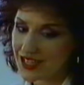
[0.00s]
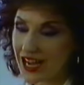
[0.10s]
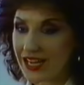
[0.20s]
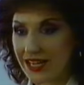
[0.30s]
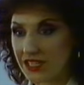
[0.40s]

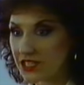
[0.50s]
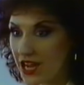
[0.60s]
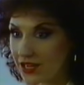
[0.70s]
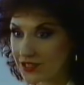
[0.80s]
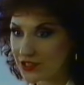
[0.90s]
I like a
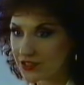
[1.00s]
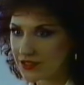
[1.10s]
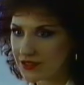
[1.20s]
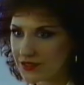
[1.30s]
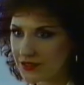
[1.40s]

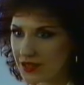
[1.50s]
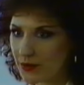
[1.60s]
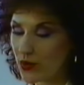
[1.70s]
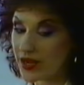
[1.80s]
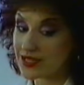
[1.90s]
challenge.
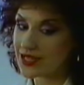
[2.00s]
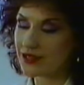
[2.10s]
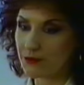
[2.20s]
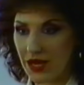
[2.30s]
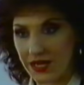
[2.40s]
I'm quite
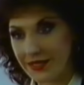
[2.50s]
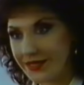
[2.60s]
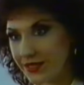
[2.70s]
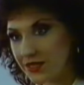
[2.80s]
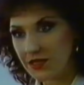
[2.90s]

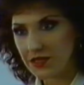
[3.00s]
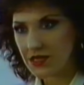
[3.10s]
single-minded.